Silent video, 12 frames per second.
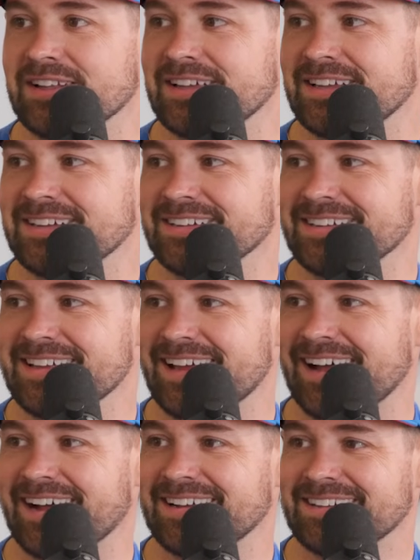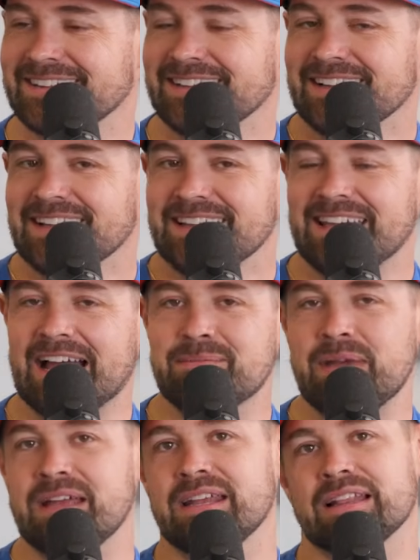in. Yeah, I
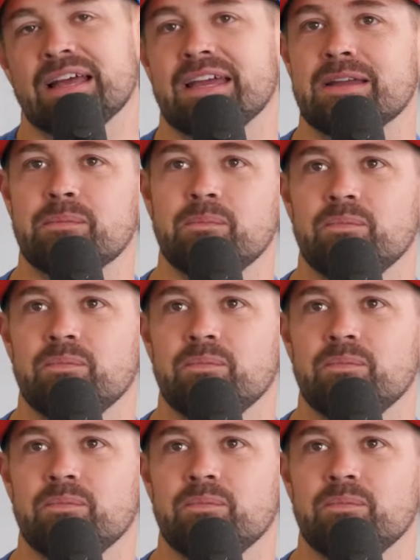made it like